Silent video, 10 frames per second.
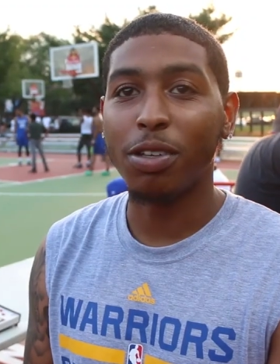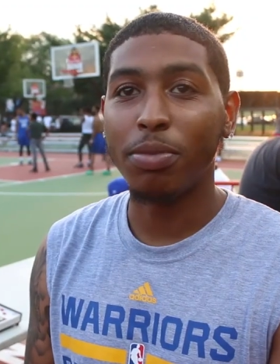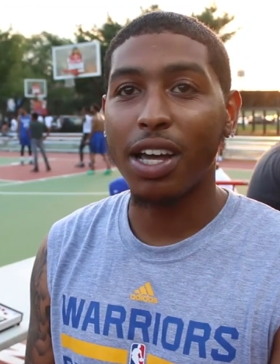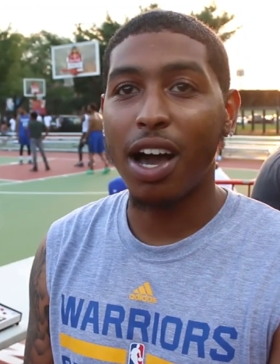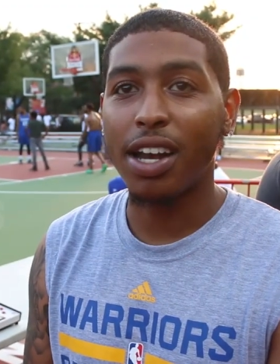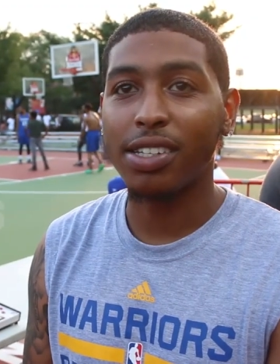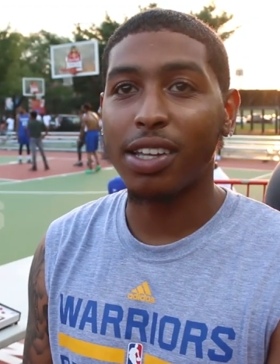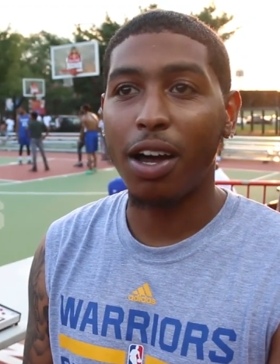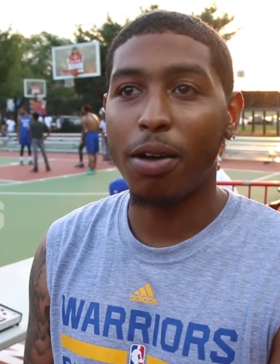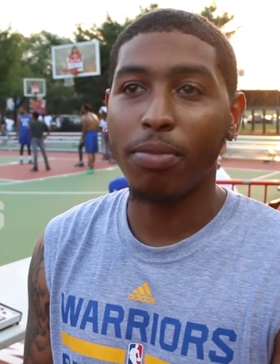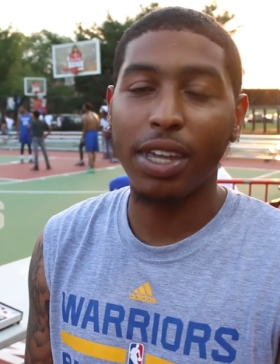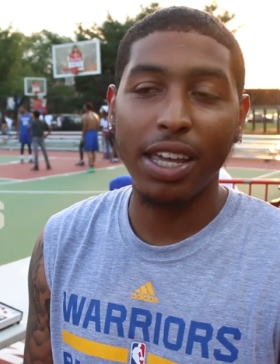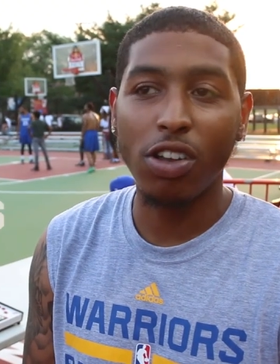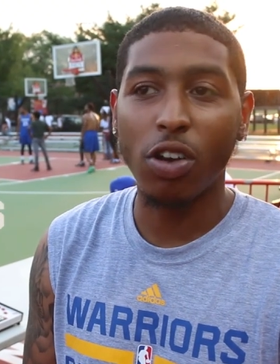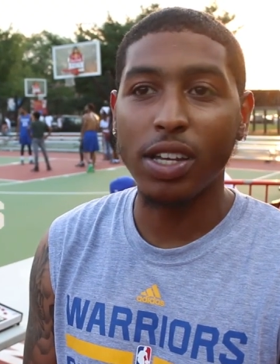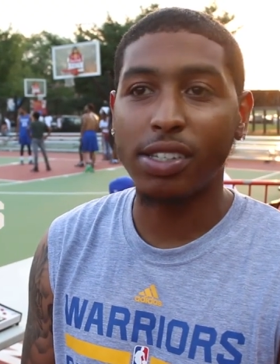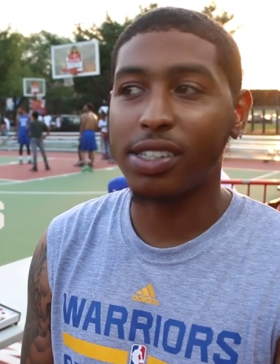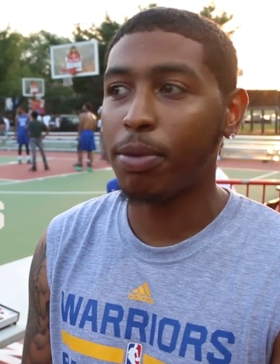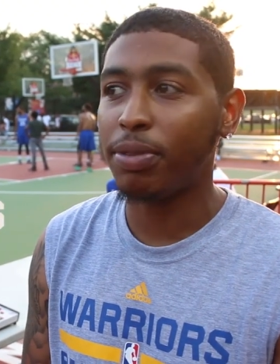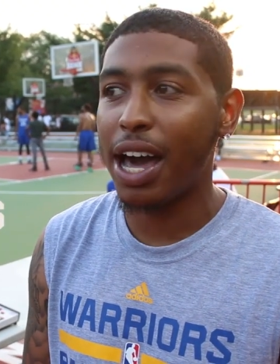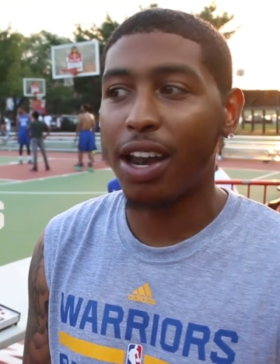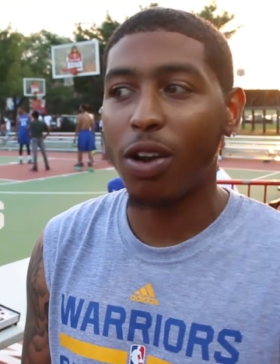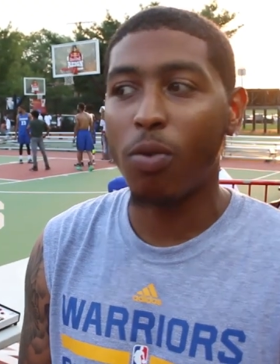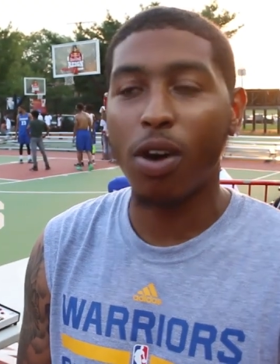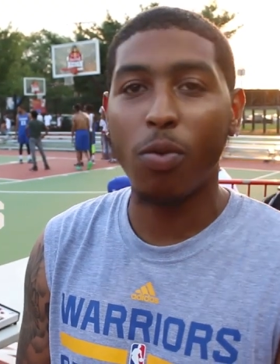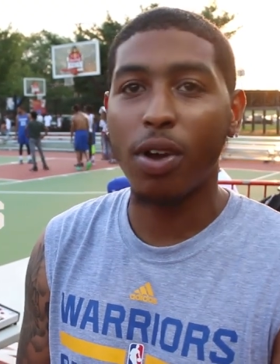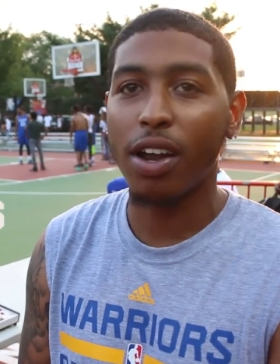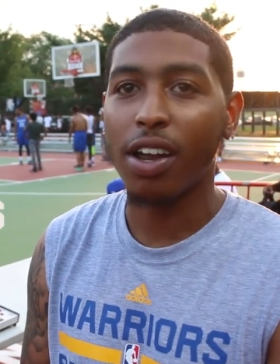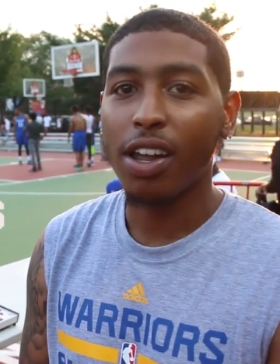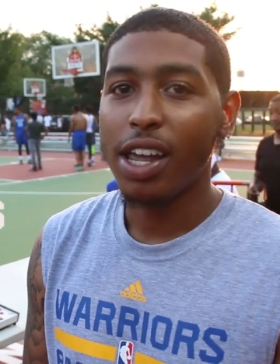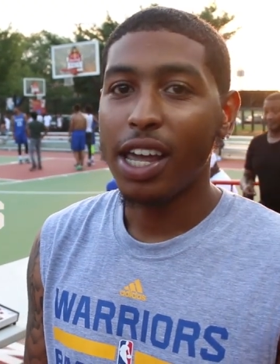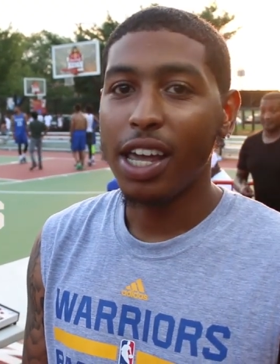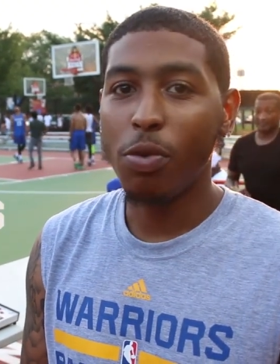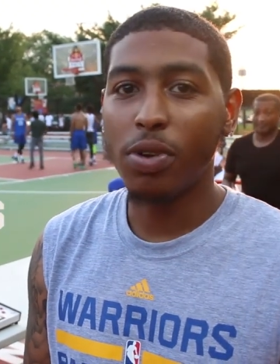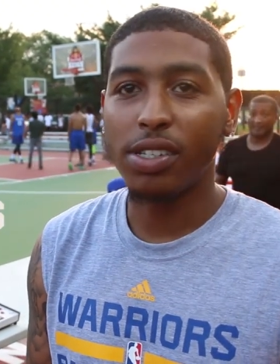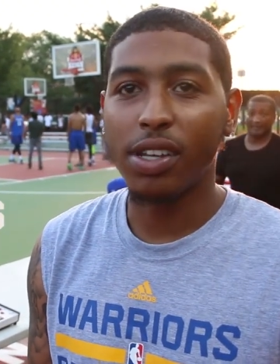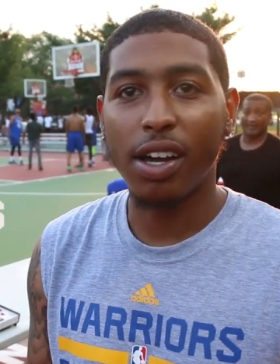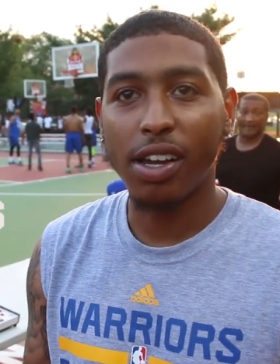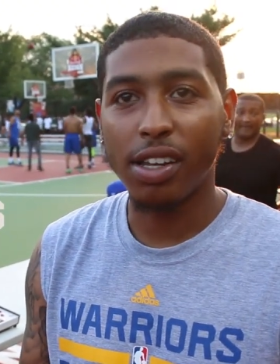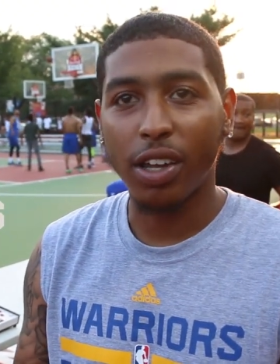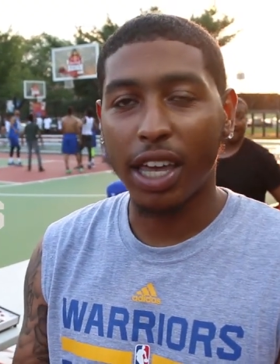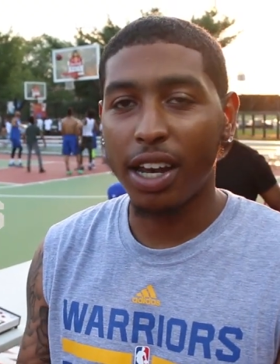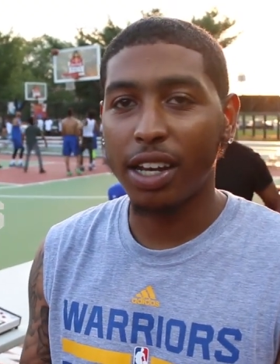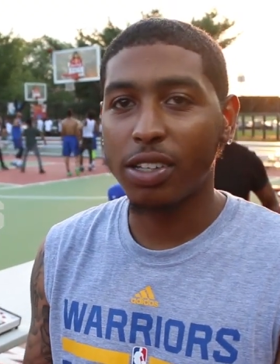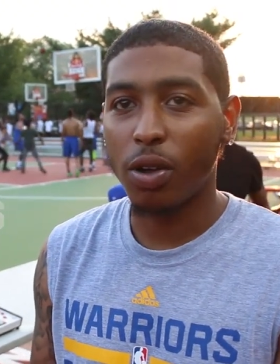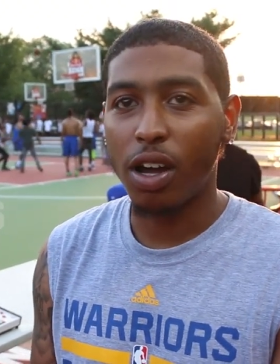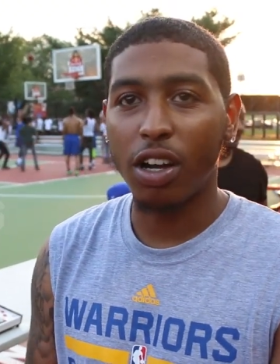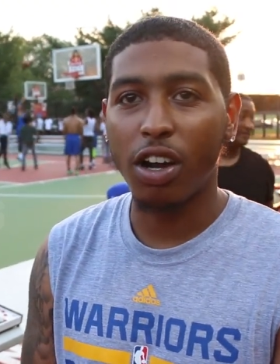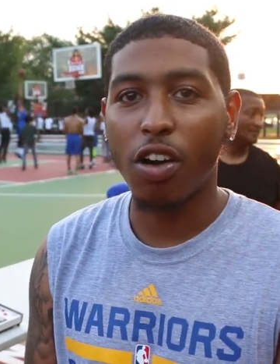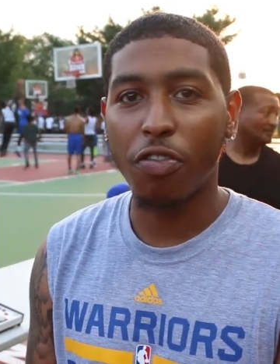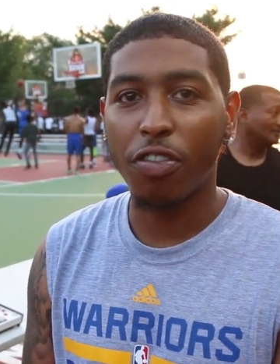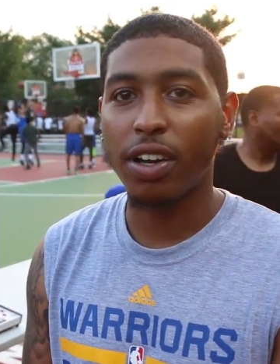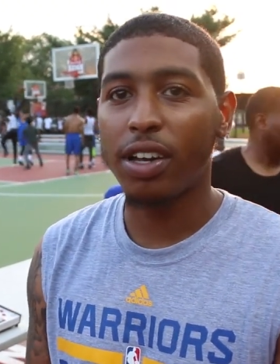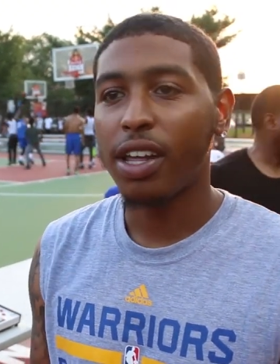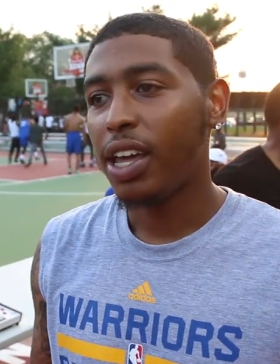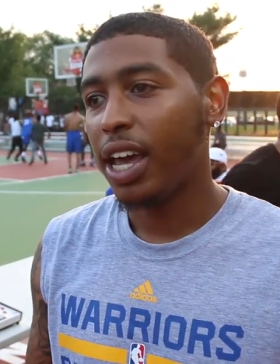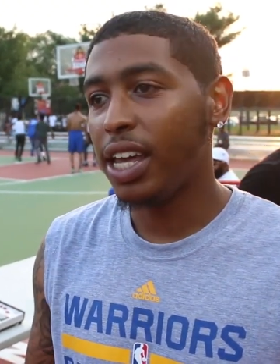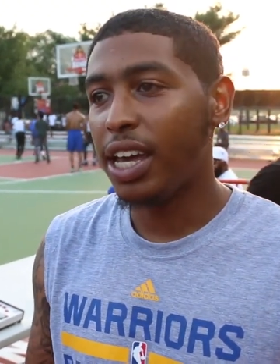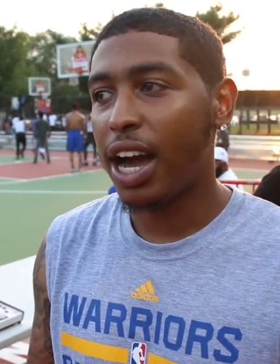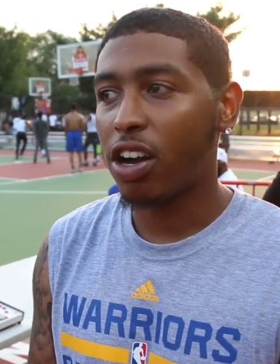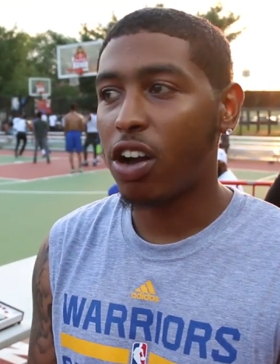To be honest, um, you know, he slipped out of the one where he was uh, killing his uh, girlfriend and he got